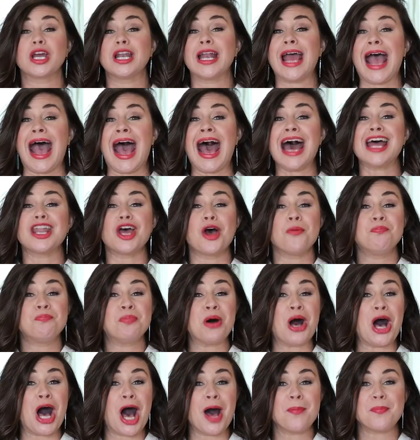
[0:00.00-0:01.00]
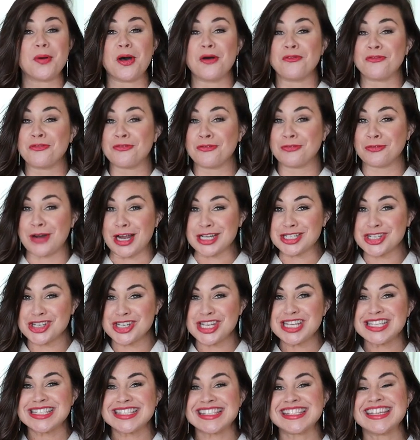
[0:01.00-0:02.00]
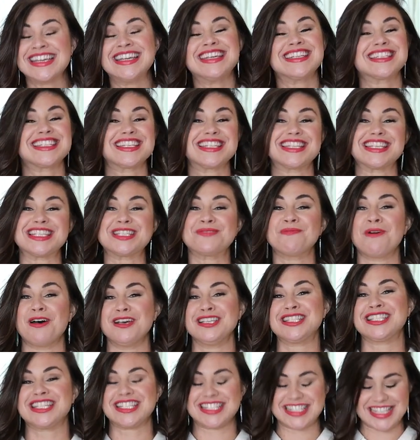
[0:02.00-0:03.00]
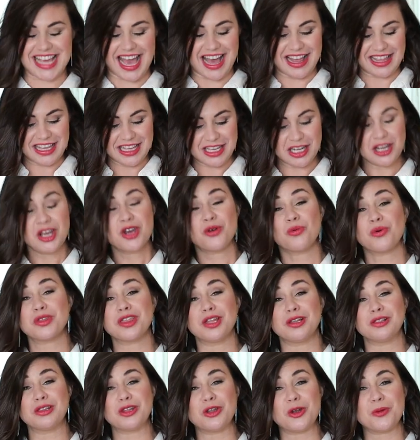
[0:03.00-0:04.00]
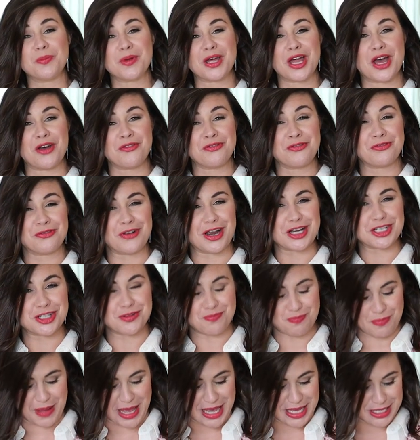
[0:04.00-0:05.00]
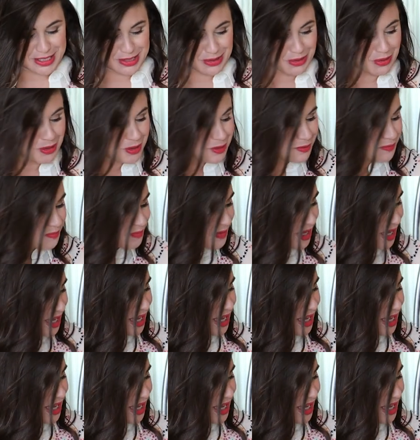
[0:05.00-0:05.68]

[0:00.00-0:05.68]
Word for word: gonna add a pop of freshness to this pasta salad with a little bit of fresh basil.